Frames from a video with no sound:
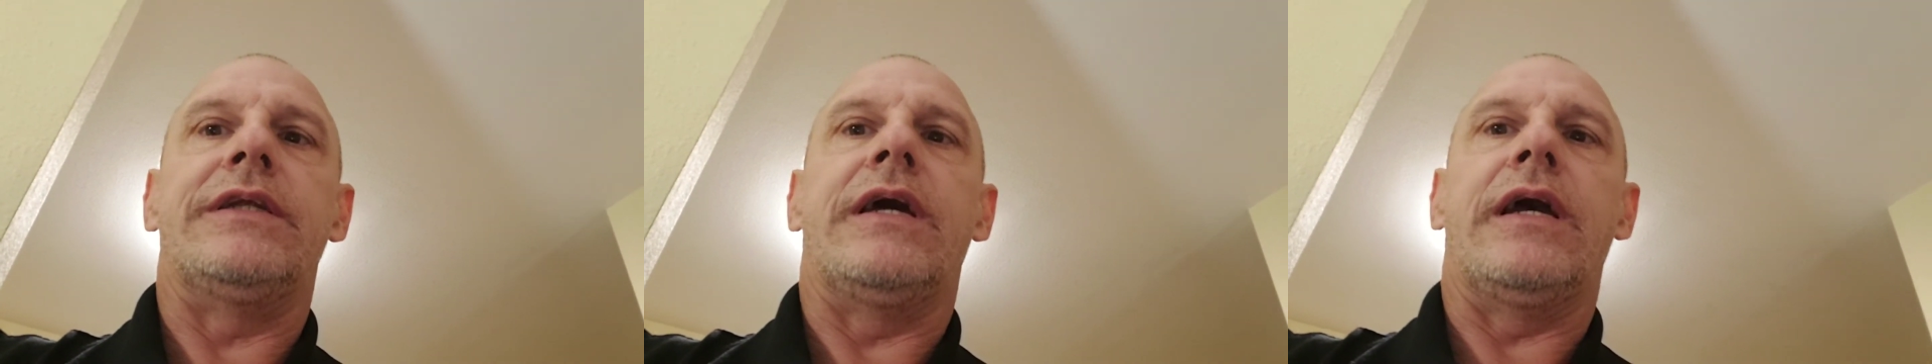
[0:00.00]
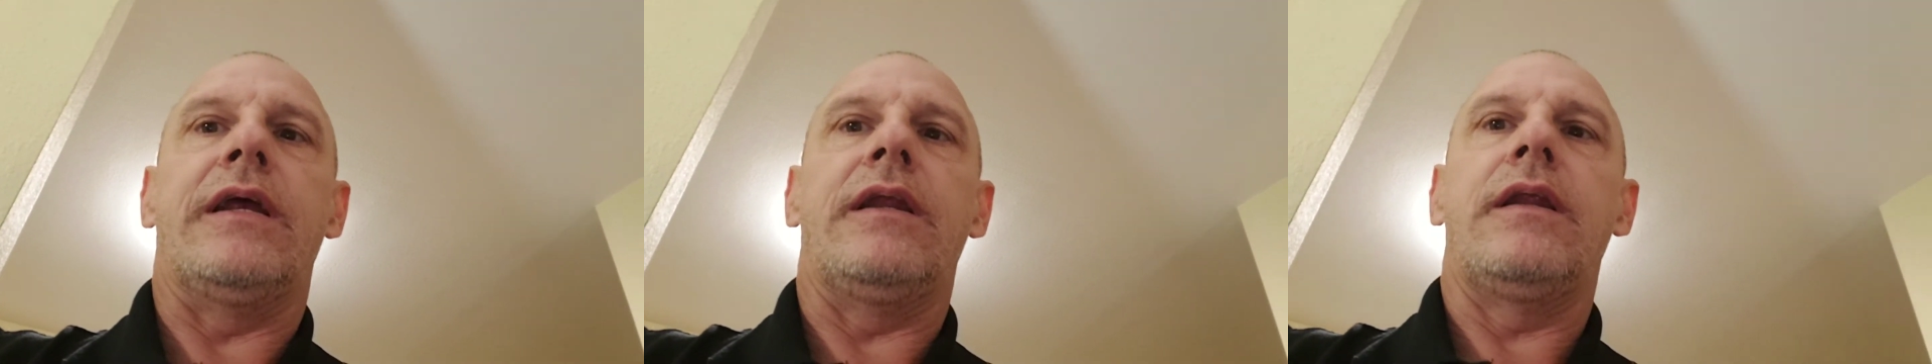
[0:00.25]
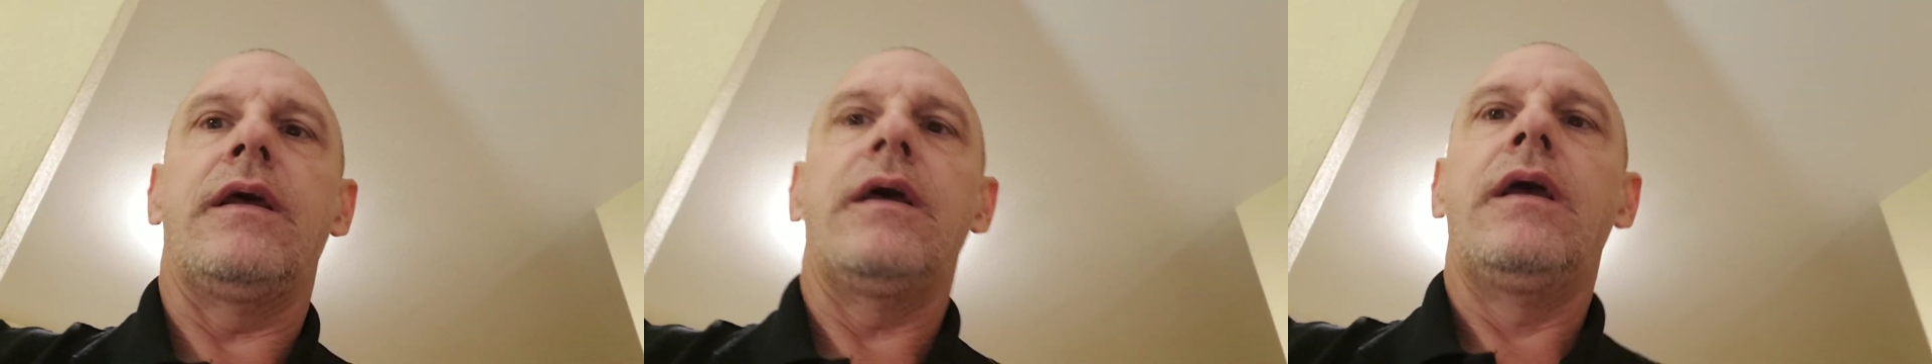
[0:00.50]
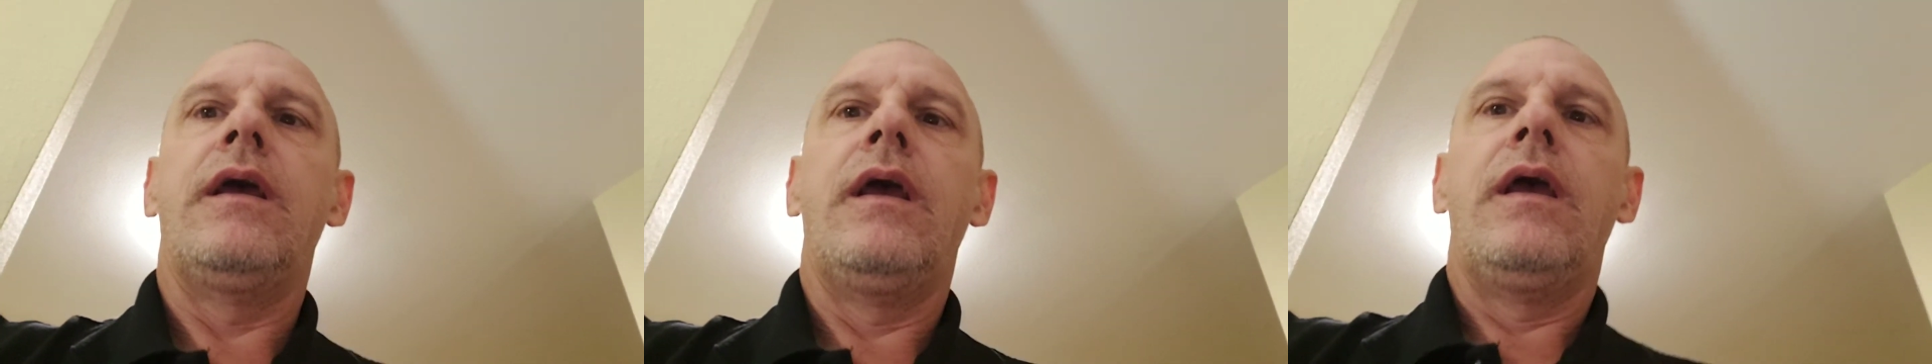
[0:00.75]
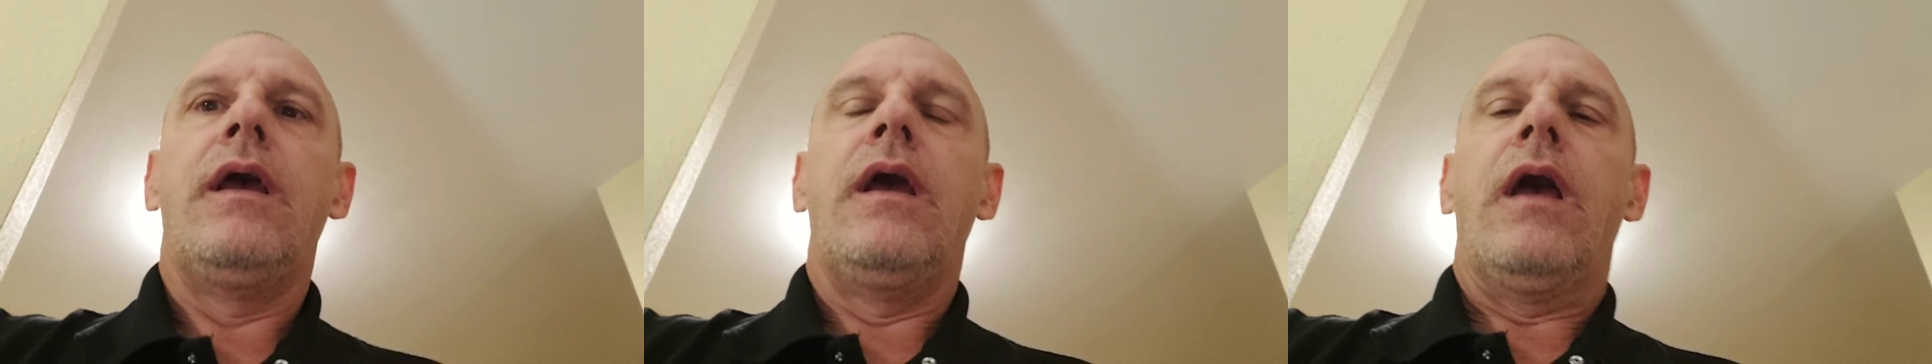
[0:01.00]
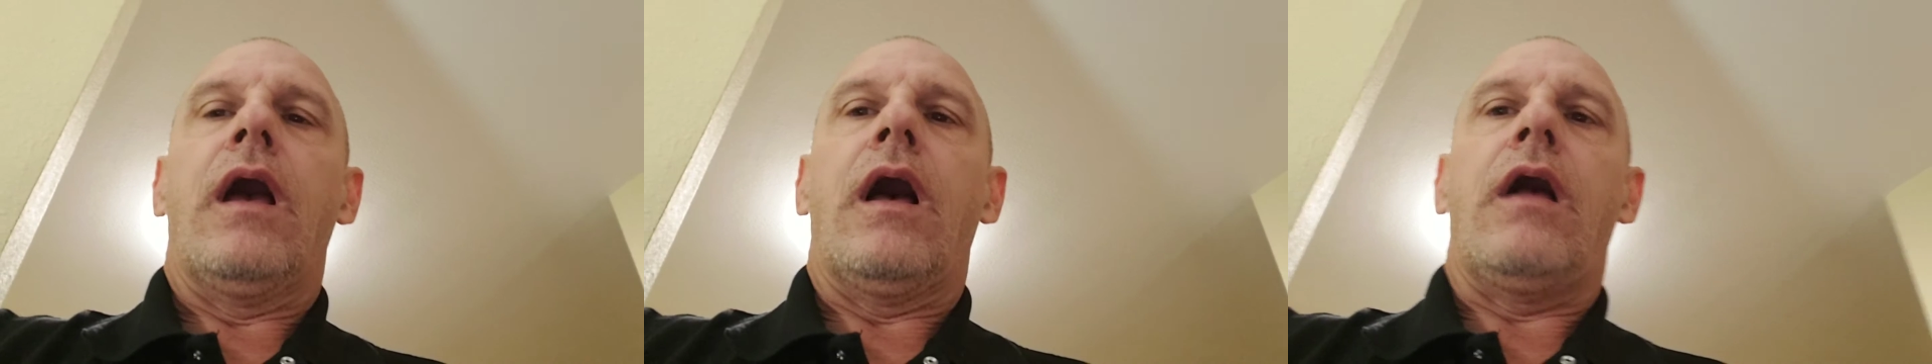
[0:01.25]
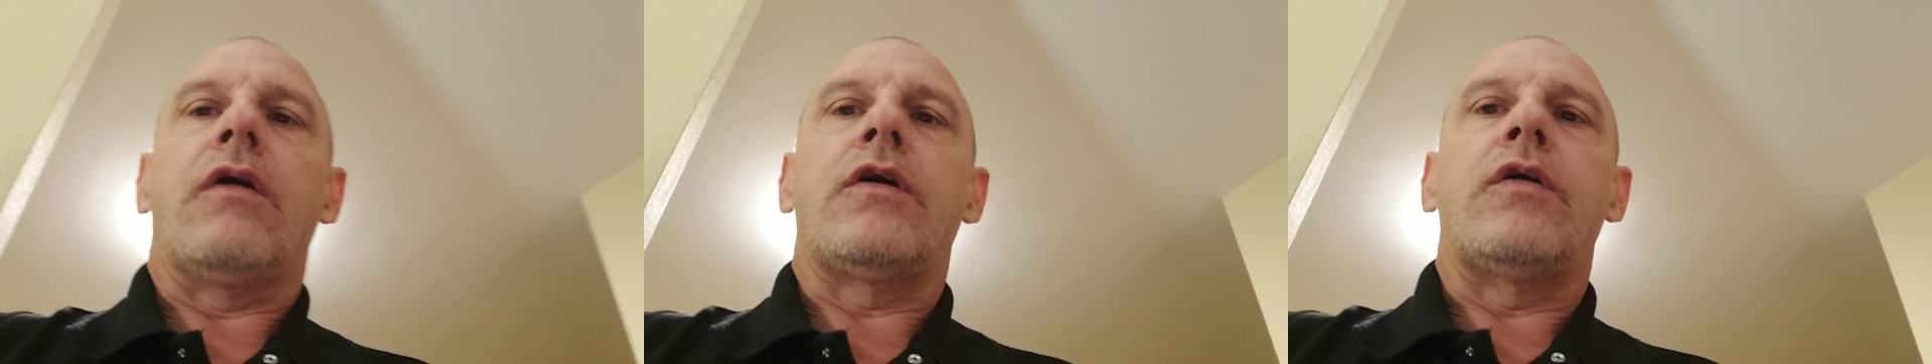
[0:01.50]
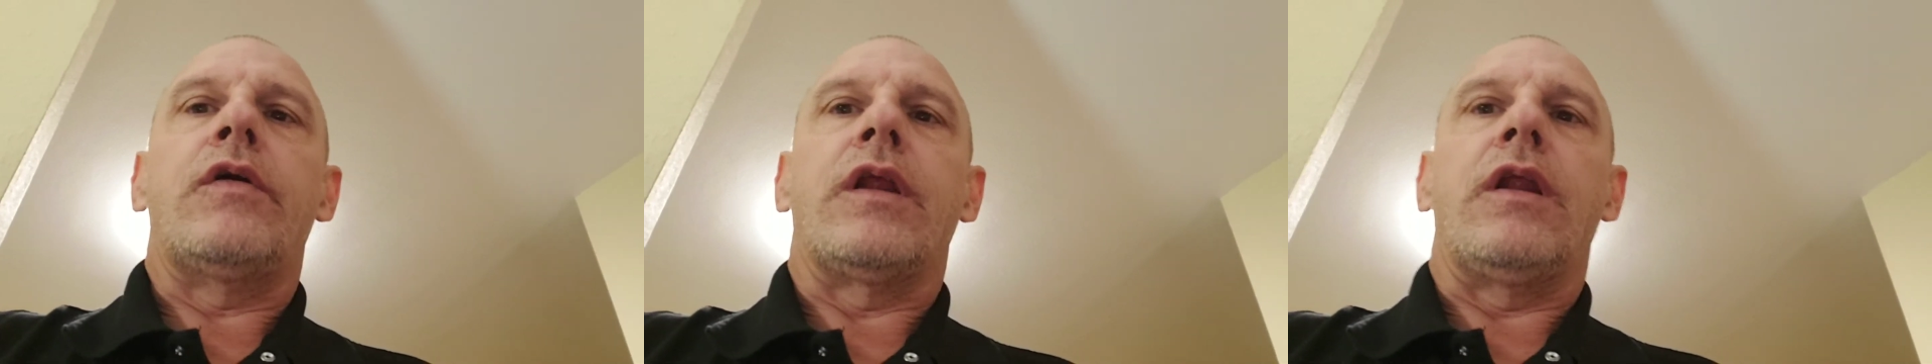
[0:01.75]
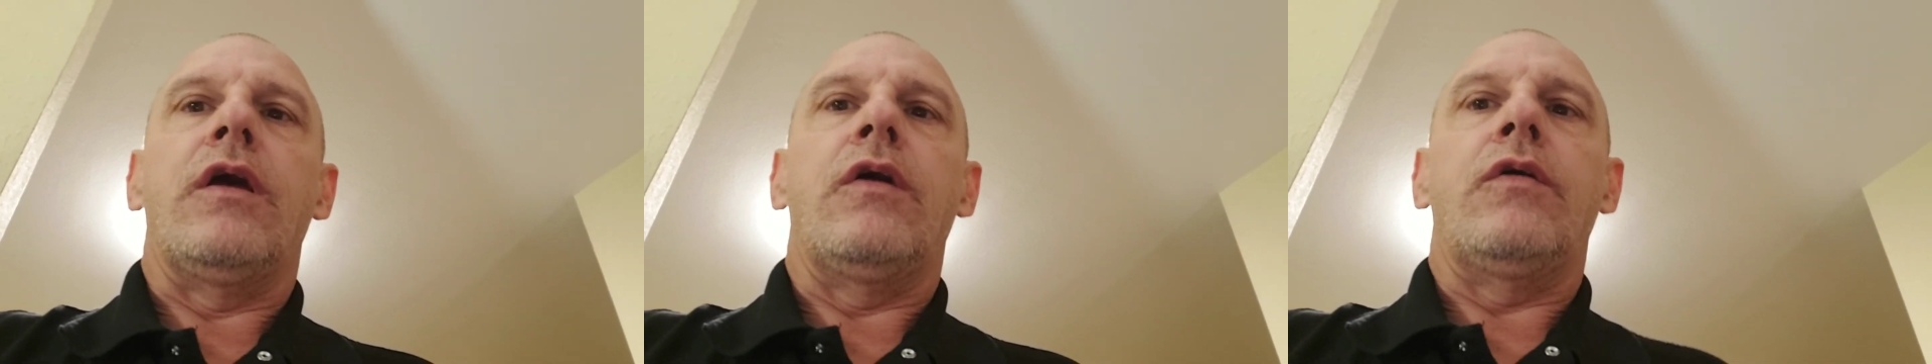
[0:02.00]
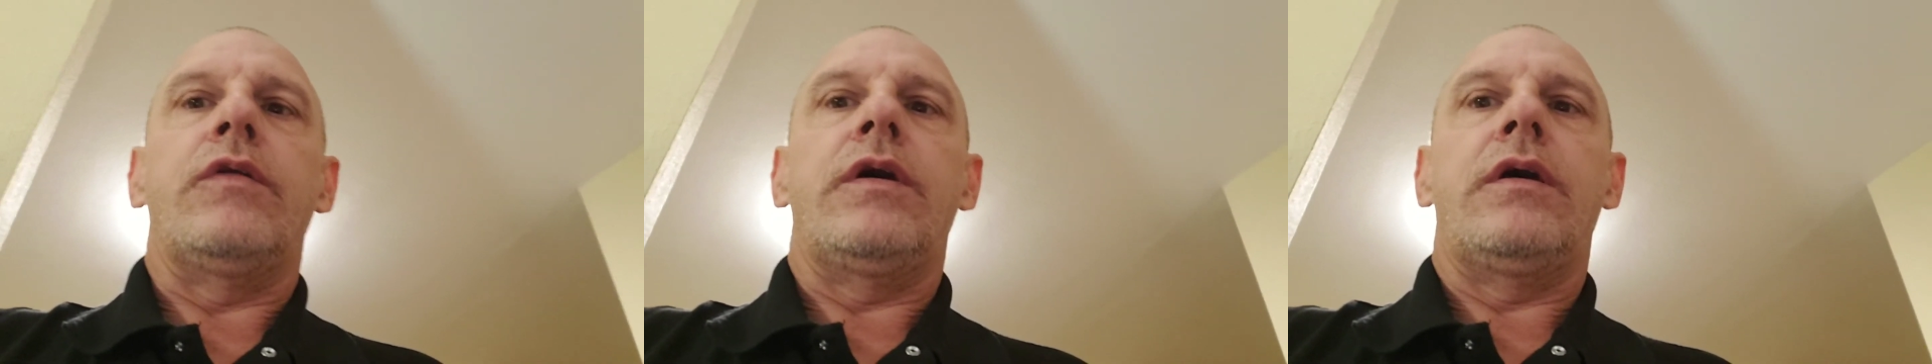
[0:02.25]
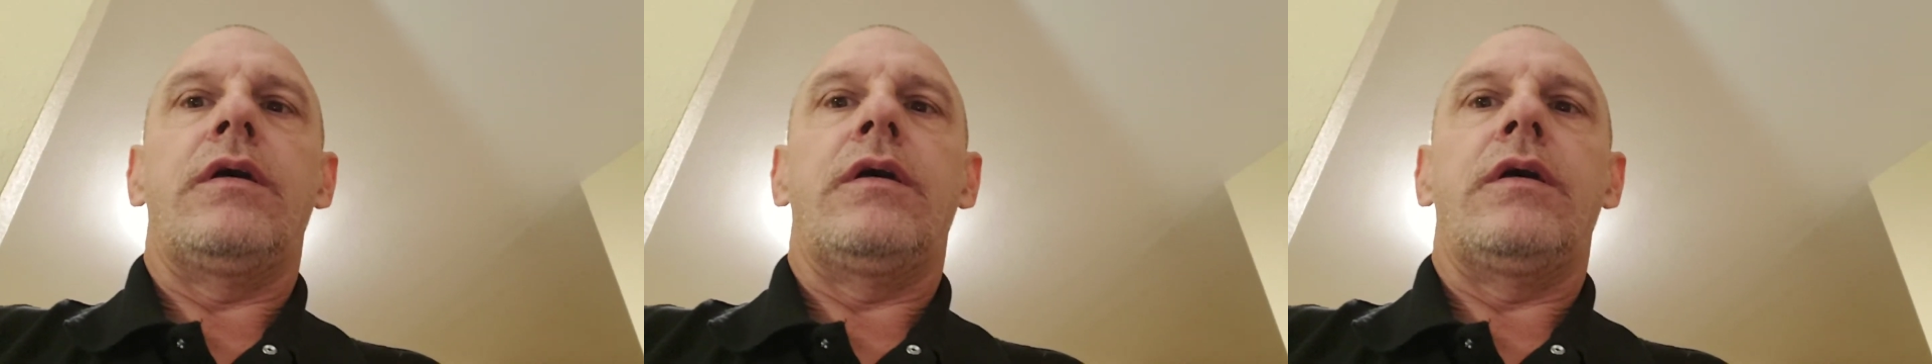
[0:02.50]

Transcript: night. I'll go unload.